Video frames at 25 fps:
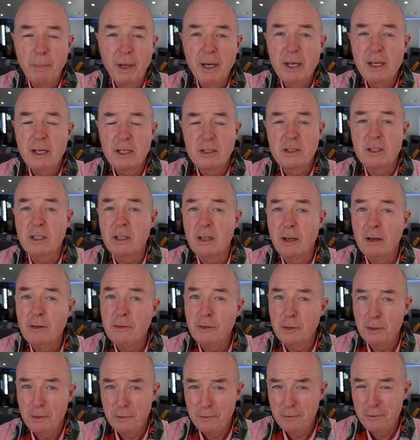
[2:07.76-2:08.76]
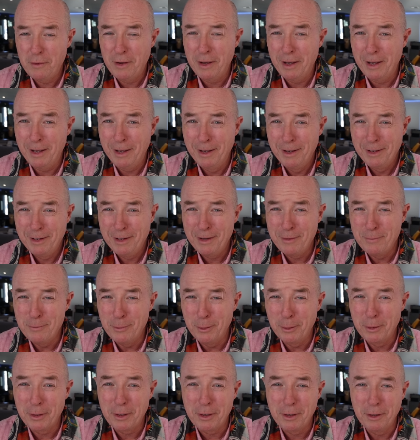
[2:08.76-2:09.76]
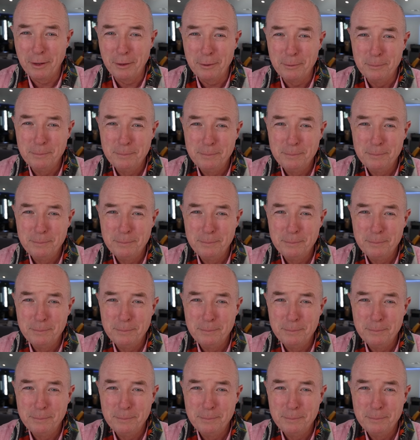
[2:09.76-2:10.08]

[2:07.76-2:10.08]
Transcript: money doesn't go very far in Monaco.